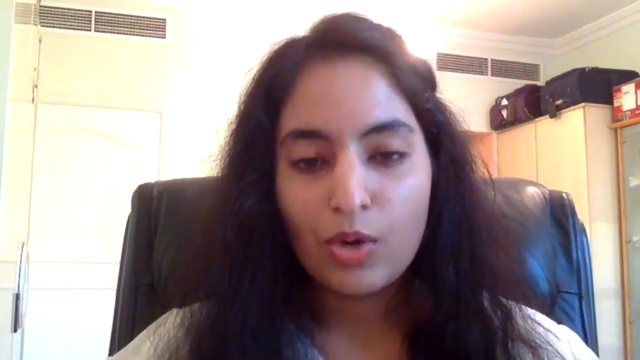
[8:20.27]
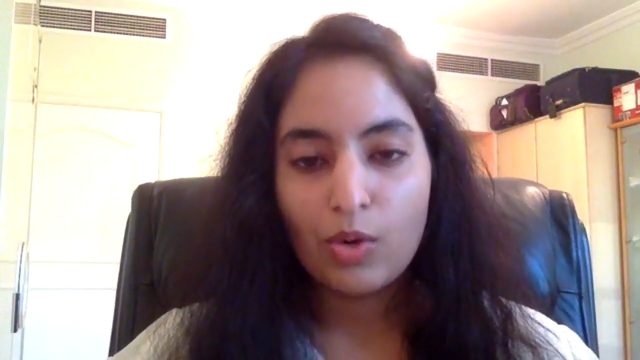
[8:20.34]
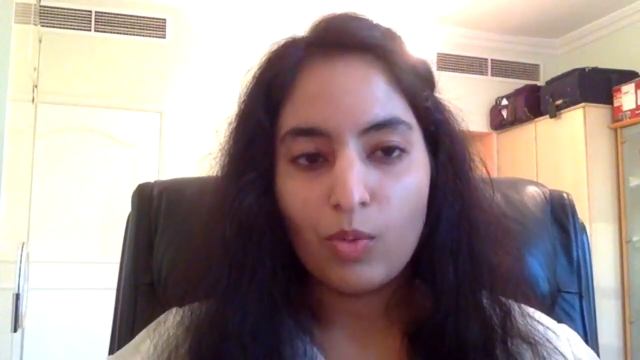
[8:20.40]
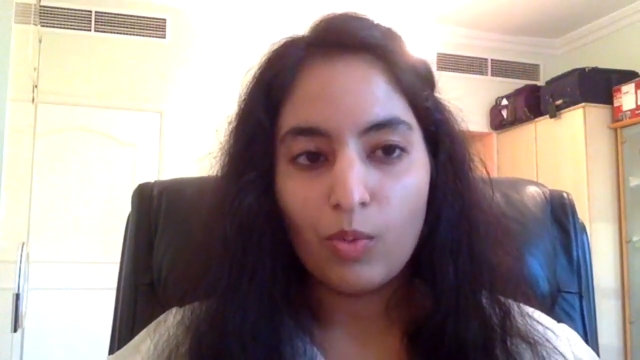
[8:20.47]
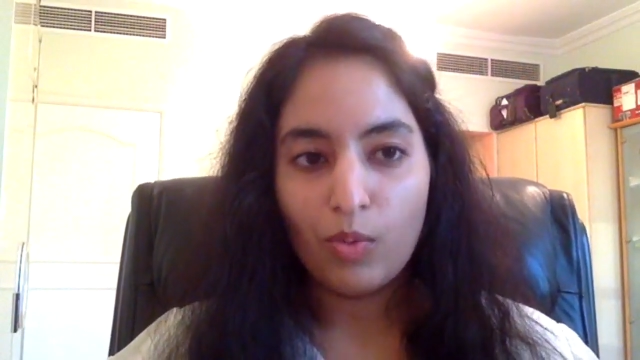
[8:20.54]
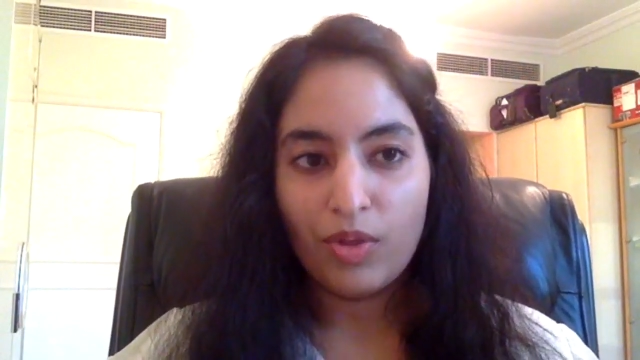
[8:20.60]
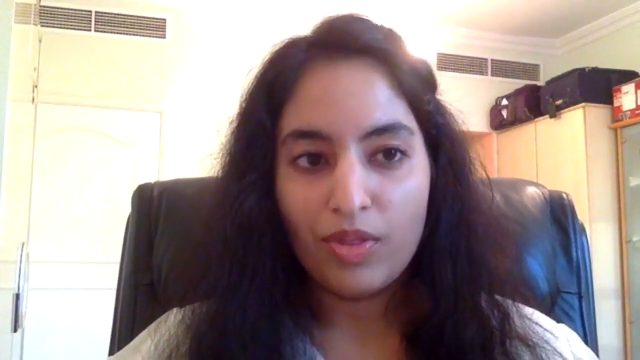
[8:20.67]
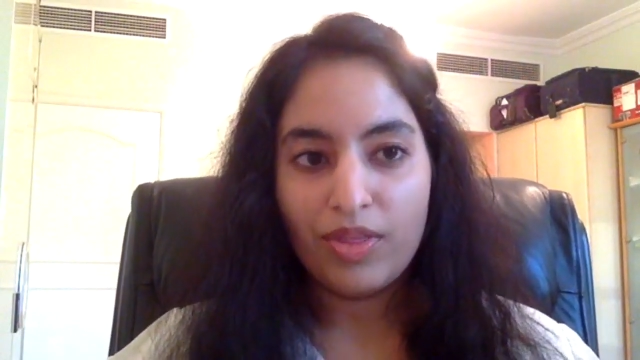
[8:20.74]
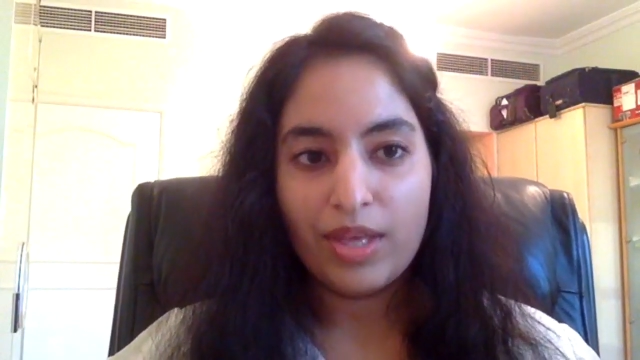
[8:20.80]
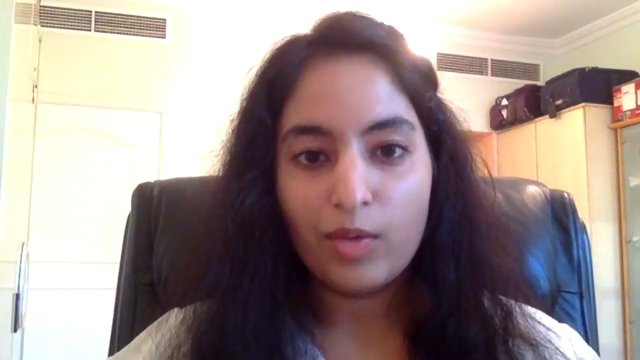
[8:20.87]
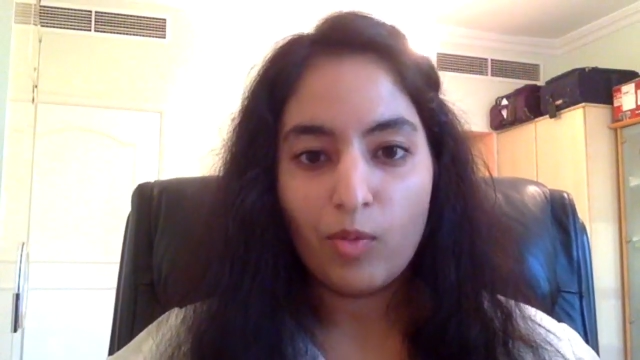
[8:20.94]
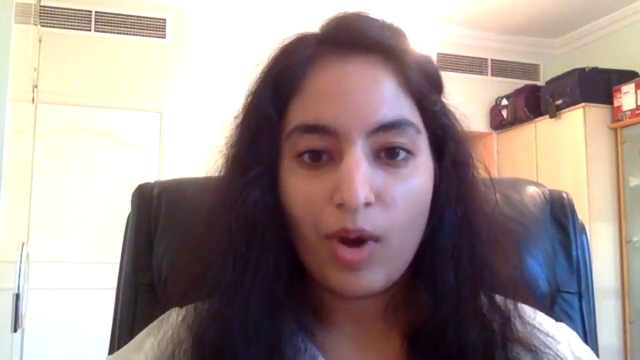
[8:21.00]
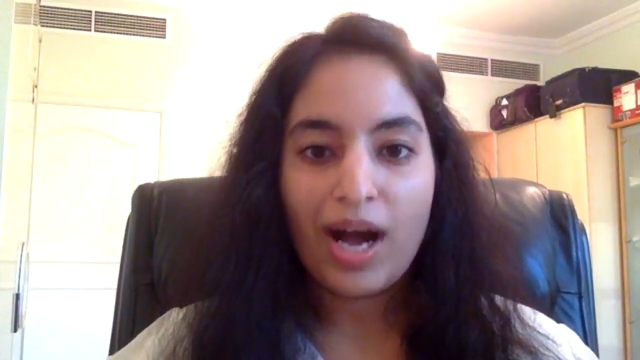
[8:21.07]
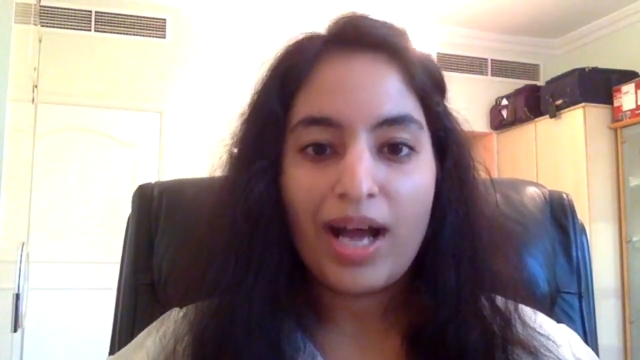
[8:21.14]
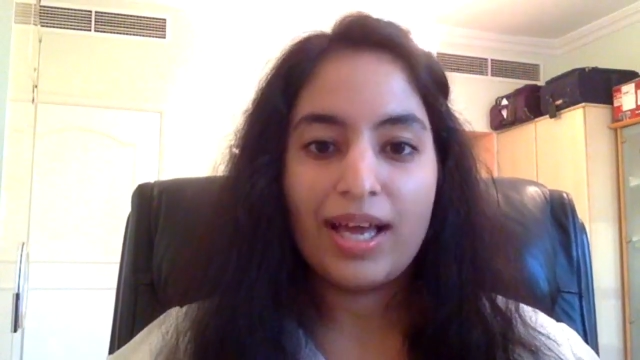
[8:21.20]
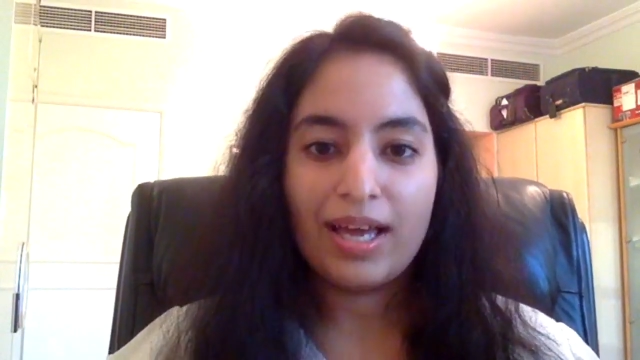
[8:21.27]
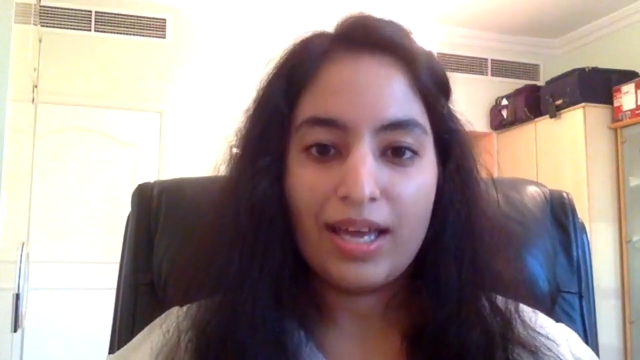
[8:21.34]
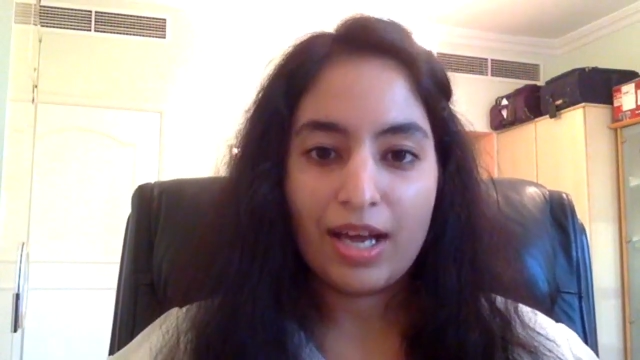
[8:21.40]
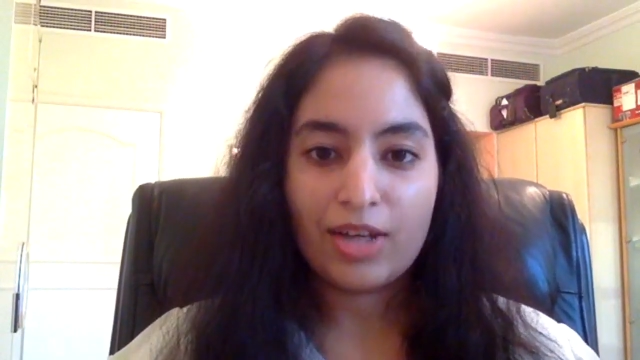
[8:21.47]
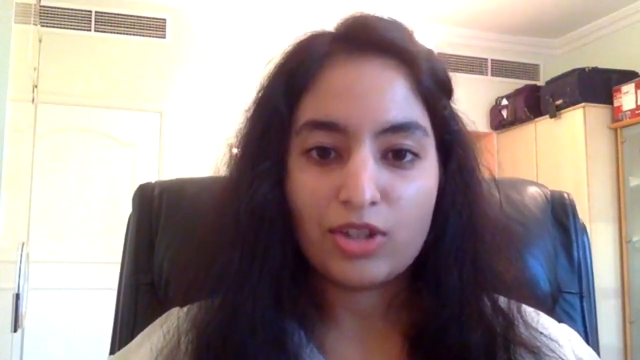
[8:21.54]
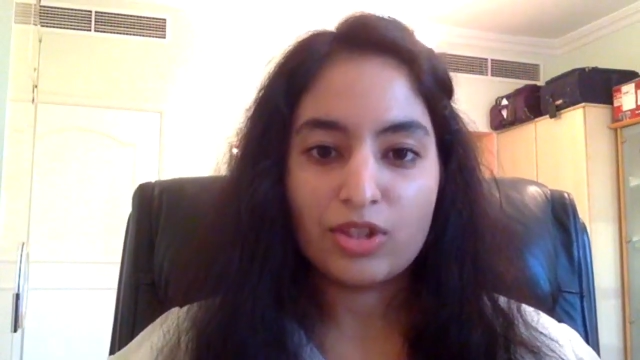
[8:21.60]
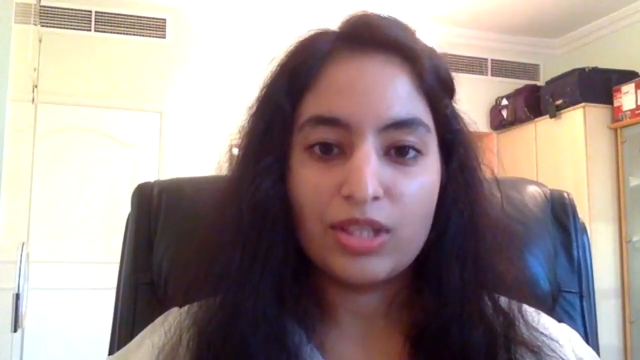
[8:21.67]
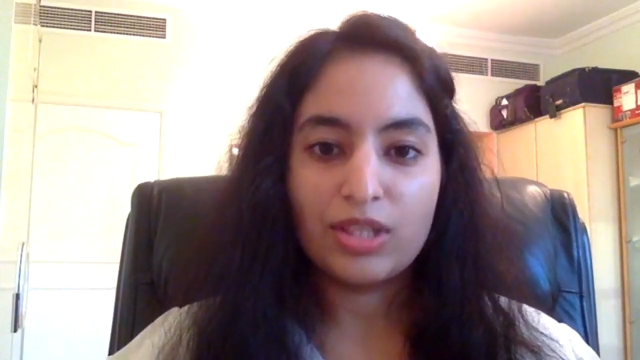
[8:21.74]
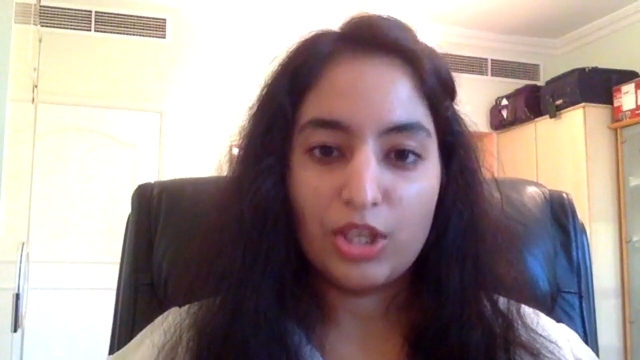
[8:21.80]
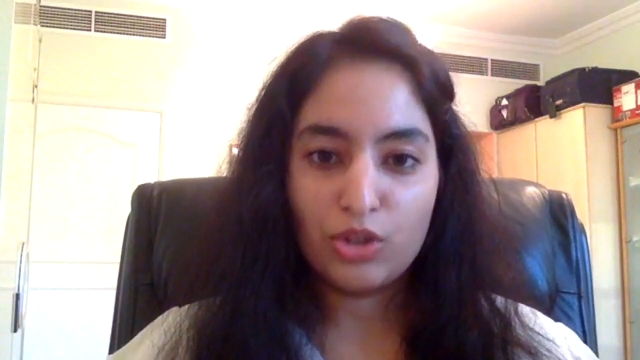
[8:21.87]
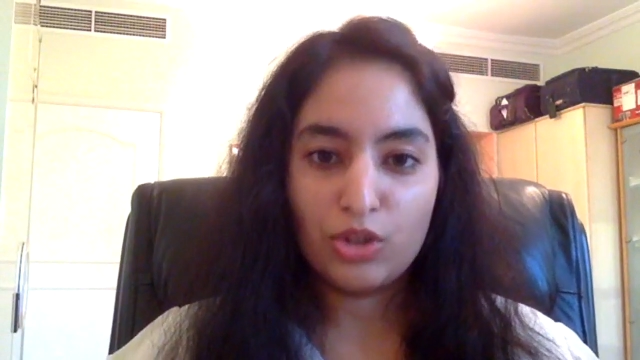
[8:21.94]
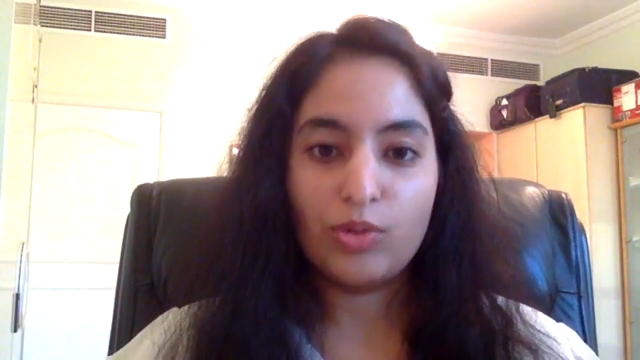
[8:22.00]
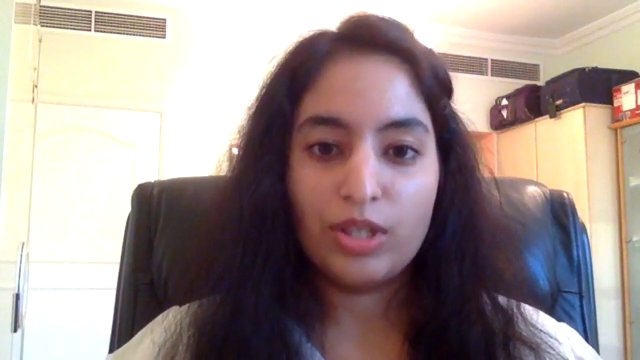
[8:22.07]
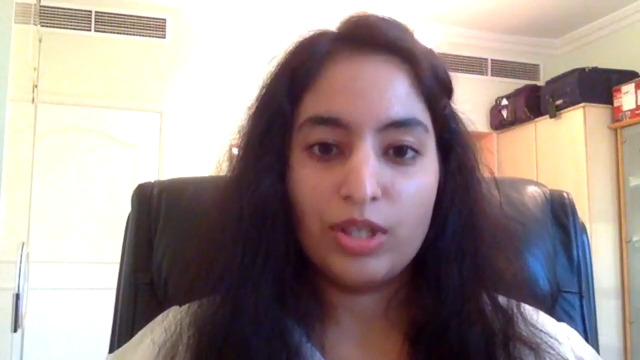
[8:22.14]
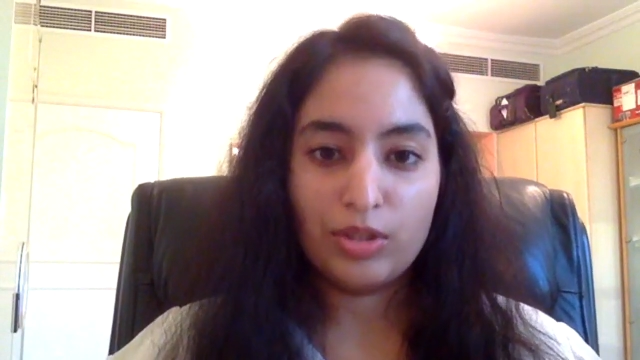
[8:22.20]
within why I actually
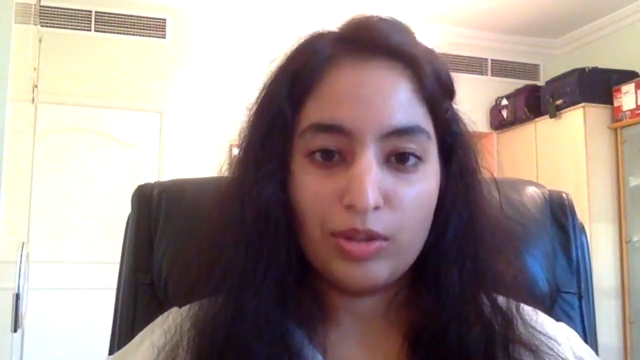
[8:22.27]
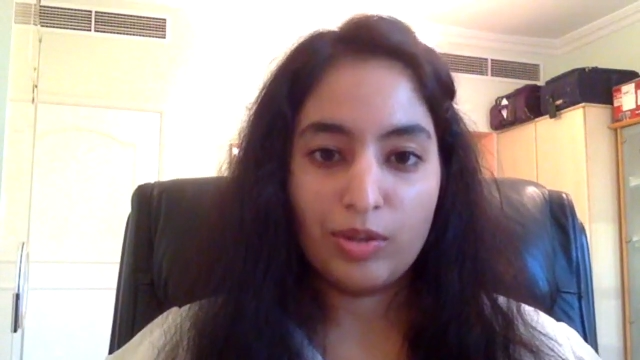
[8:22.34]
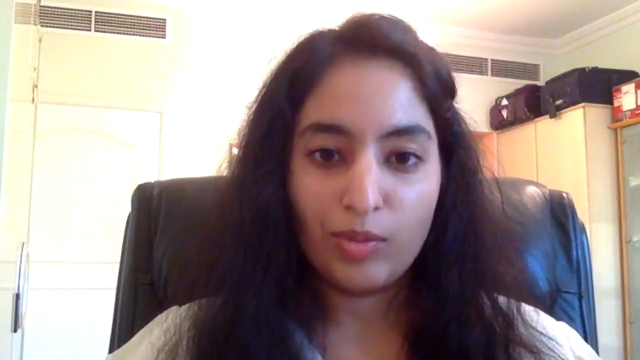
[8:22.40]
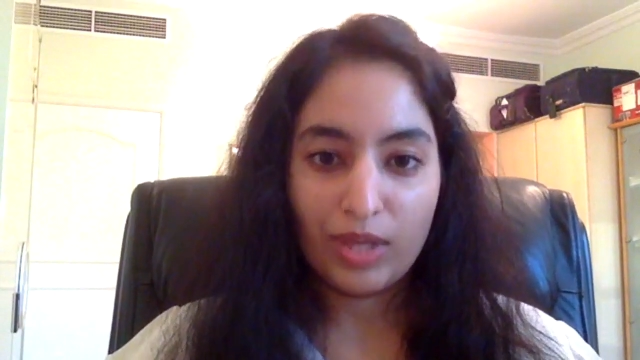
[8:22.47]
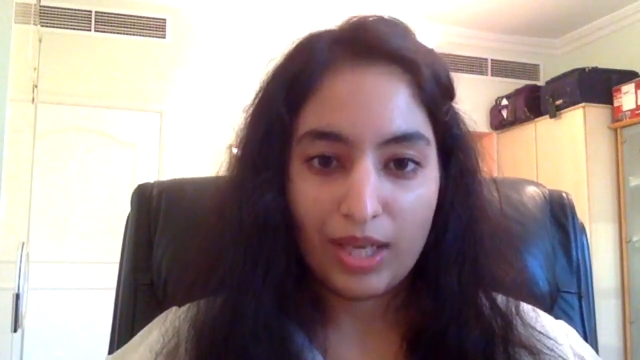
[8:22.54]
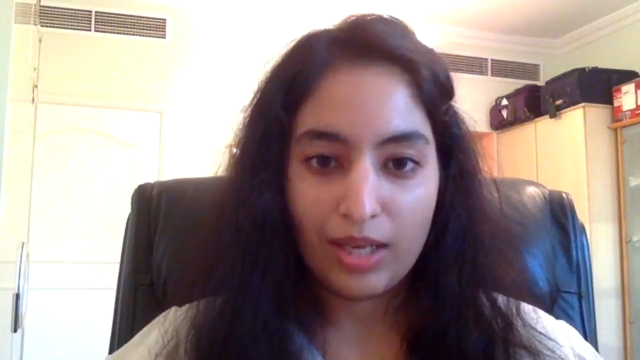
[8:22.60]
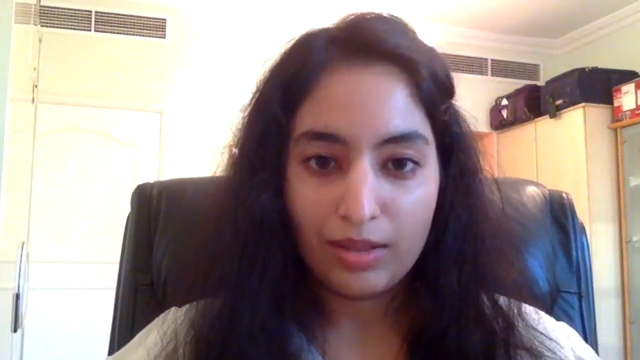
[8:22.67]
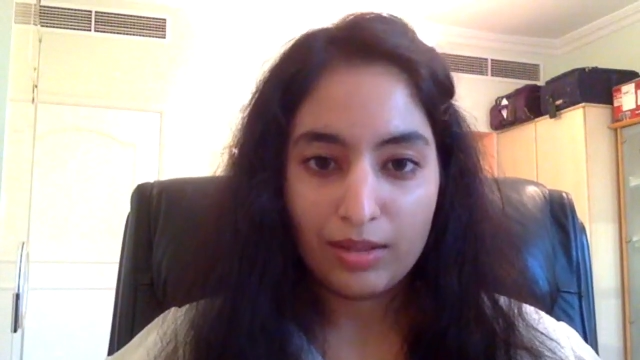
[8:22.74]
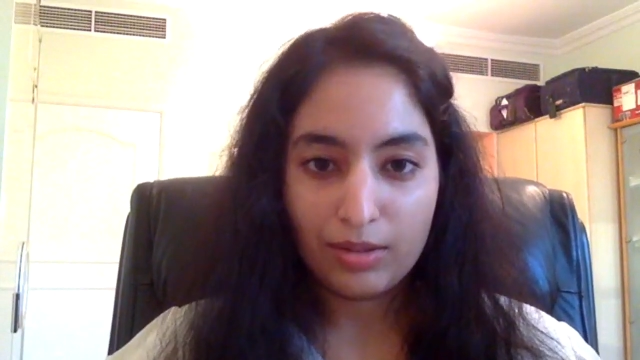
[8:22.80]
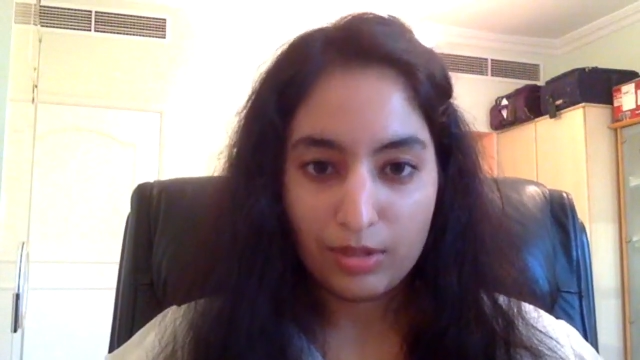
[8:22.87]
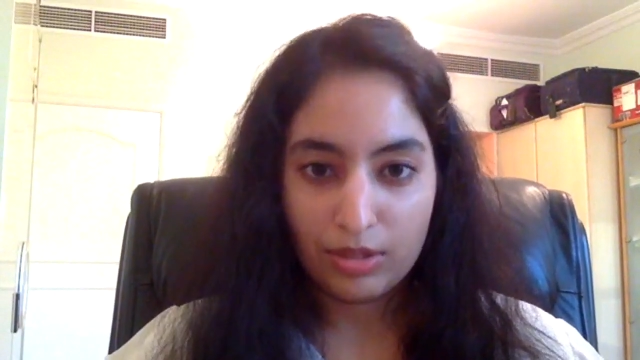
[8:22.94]
enjoyed doing what I